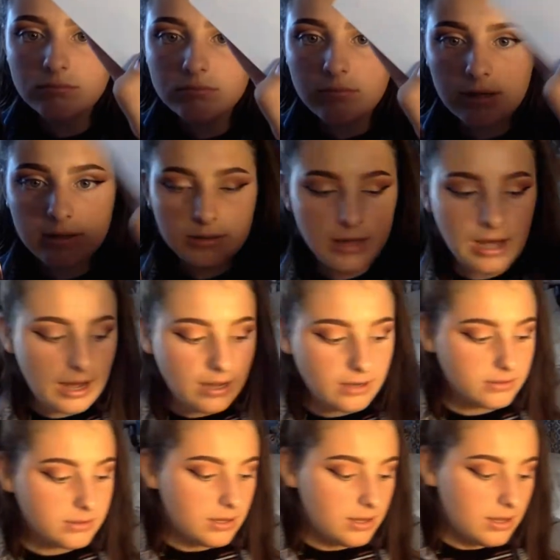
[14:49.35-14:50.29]
Like
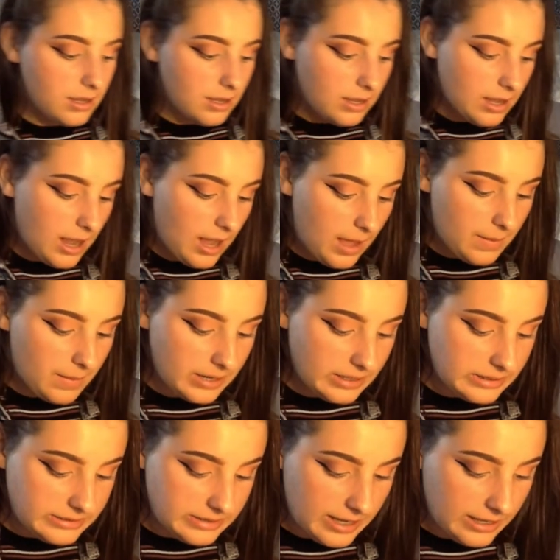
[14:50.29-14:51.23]
that. And then
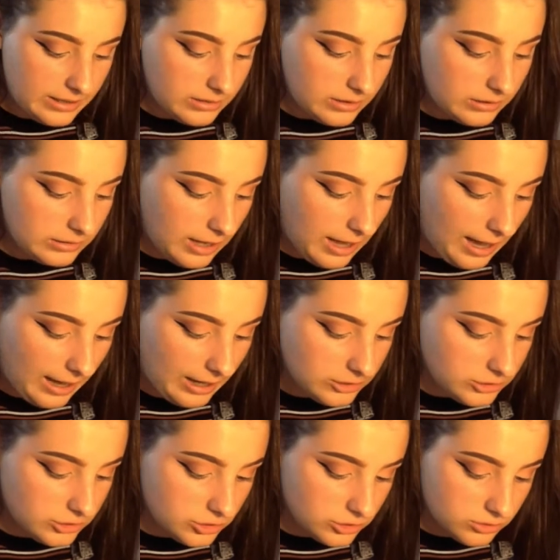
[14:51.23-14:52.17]
I take the
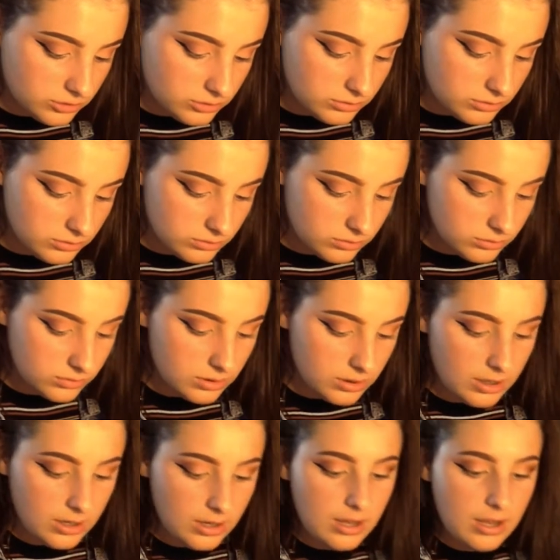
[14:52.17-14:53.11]
lash
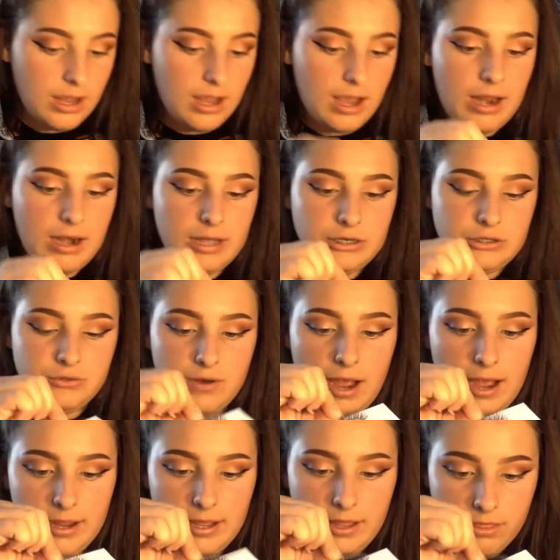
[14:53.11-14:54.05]
and I
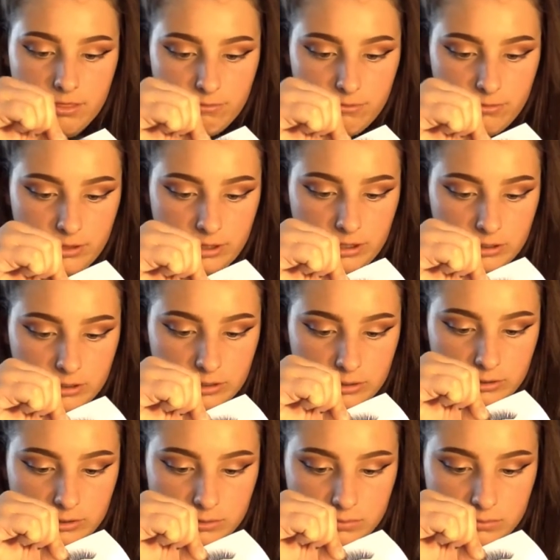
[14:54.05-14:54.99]
drag it through the
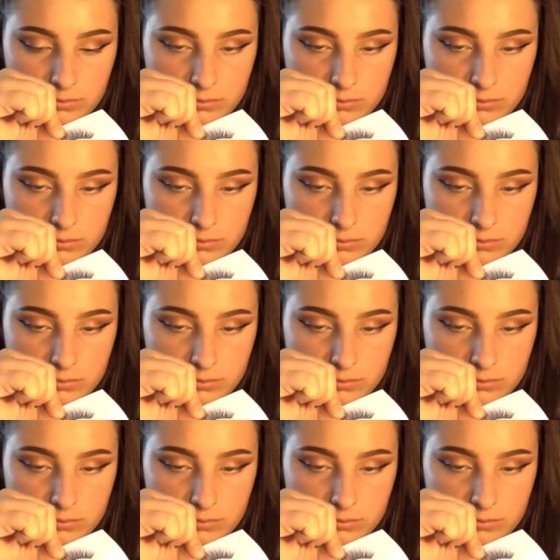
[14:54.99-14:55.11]
glue.